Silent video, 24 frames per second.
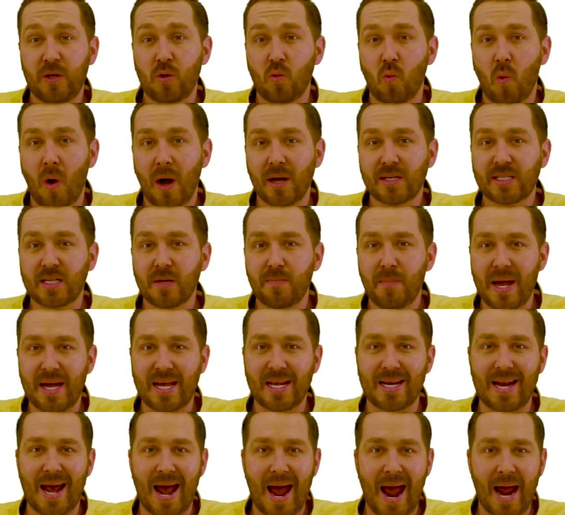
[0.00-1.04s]
you want to make
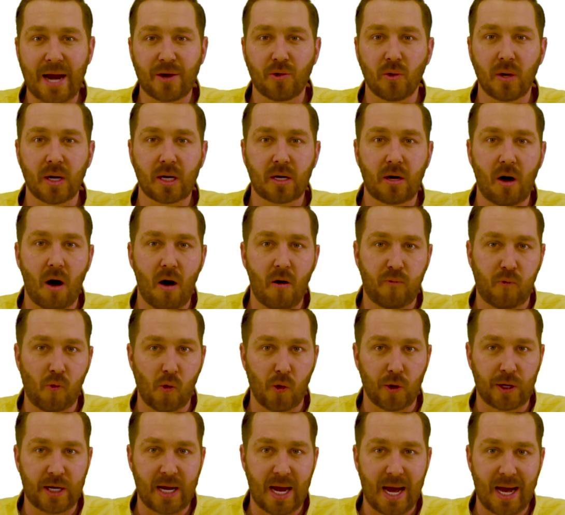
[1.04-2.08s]
an accurate call
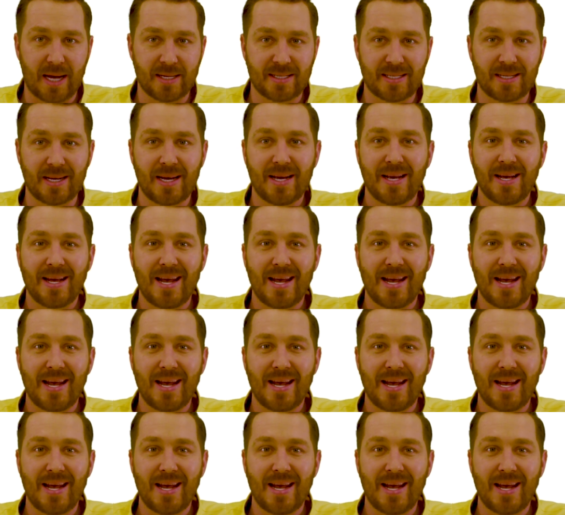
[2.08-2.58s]
forecast,